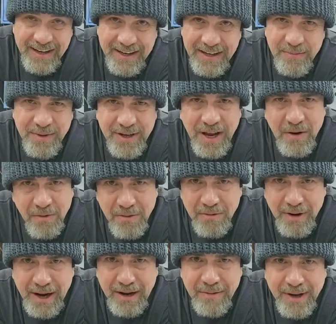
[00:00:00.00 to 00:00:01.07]
And they've been like, well,
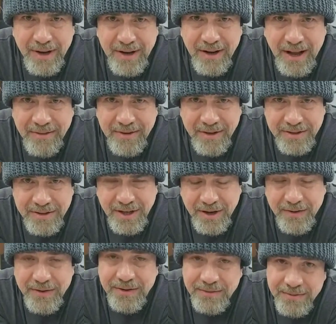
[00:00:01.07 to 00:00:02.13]
wait a minute. I thought
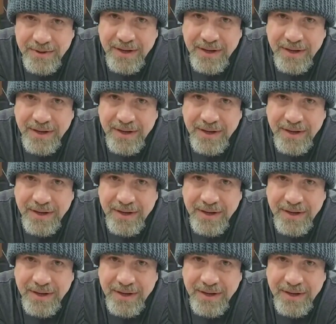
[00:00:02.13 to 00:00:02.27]
y'all